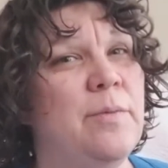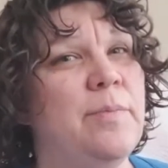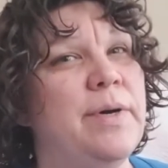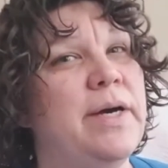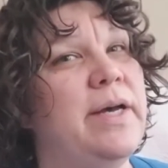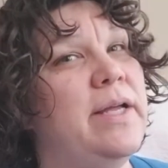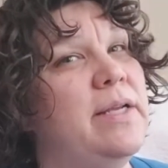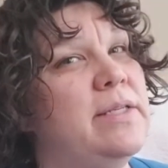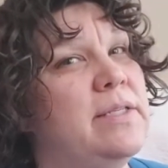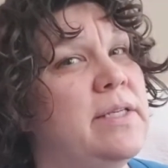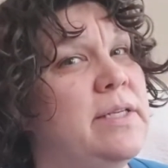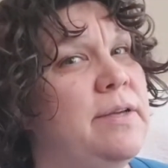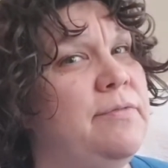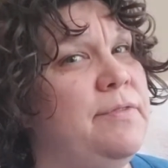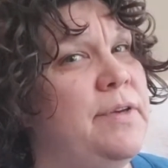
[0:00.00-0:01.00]
But
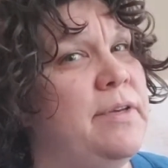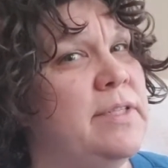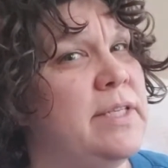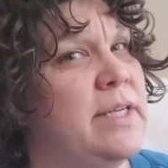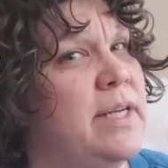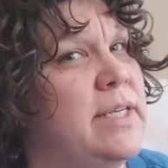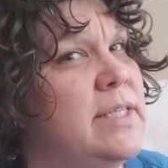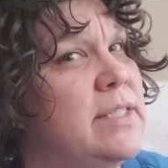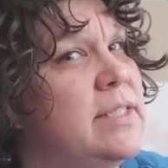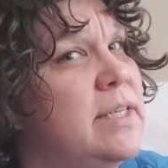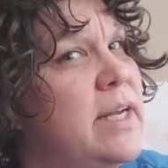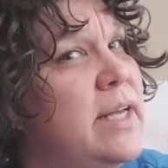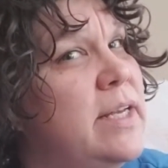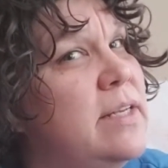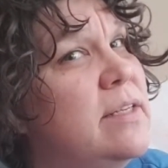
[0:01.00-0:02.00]
to diffuse it, I just
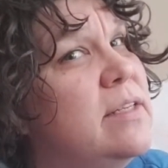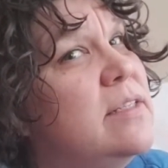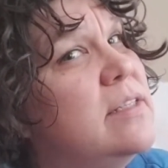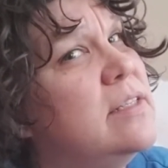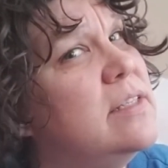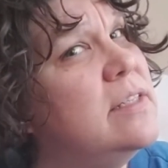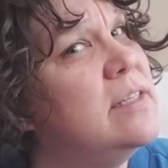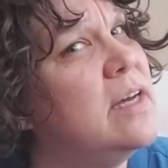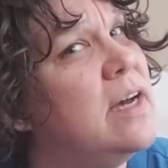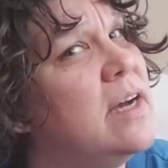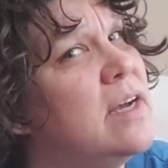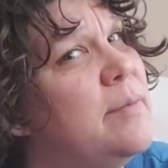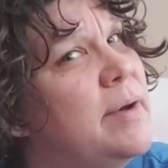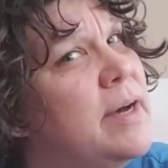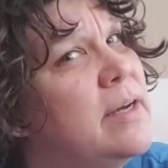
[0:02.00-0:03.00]
thought I'd
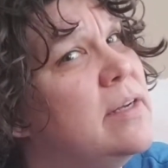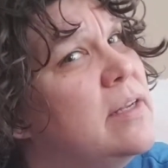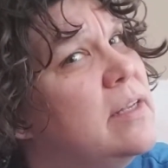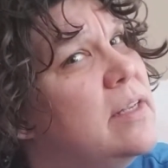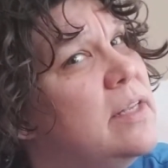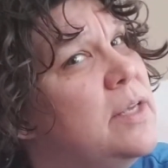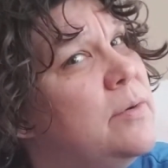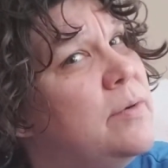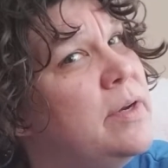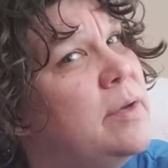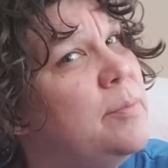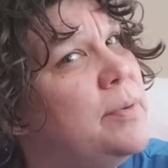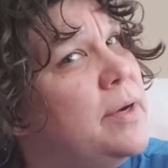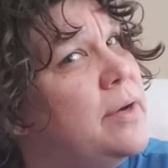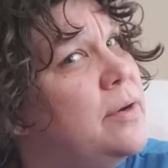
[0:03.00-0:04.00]
talk about, you want
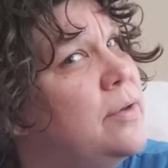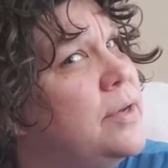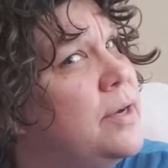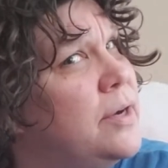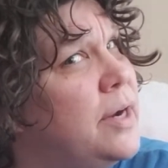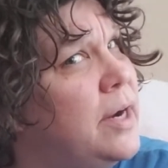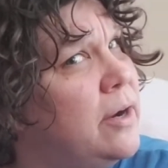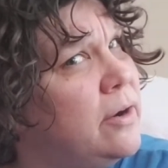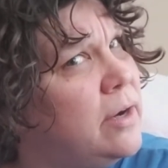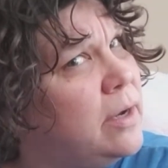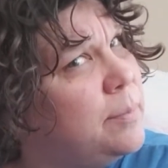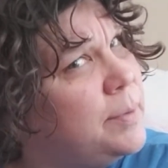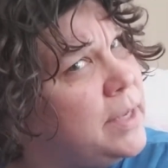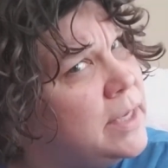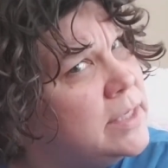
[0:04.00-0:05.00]
to puddle your hair
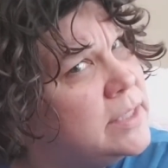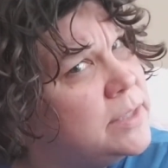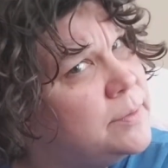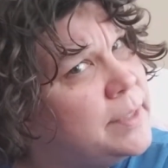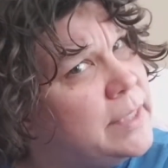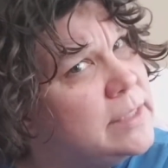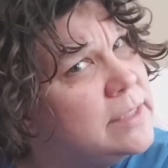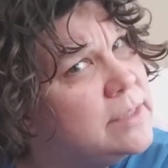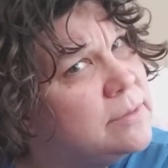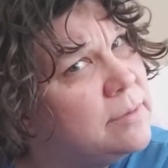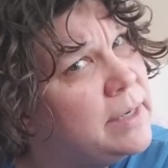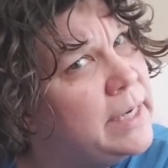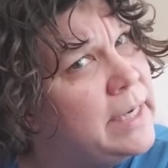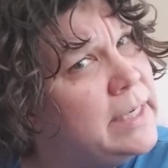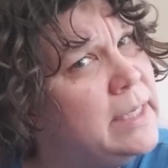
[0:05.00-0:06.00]
up into it,
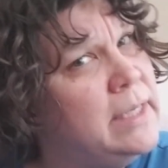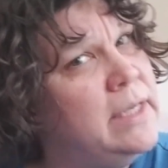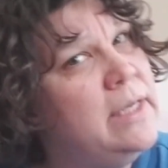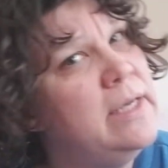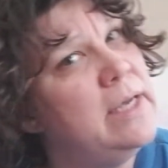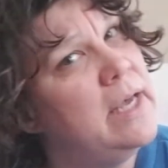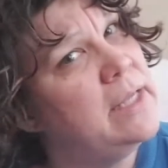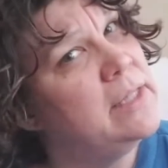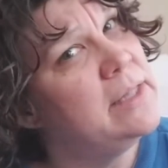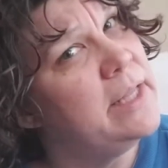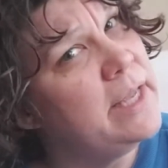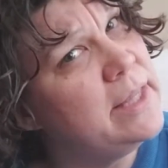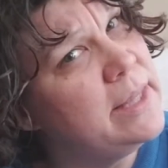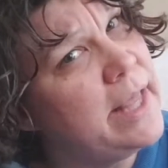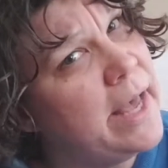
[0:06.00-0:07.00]
right? And
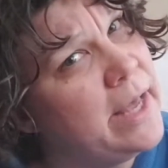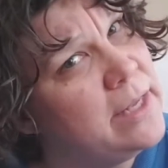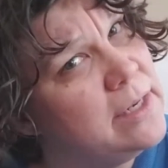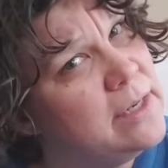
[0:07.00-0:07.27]
let the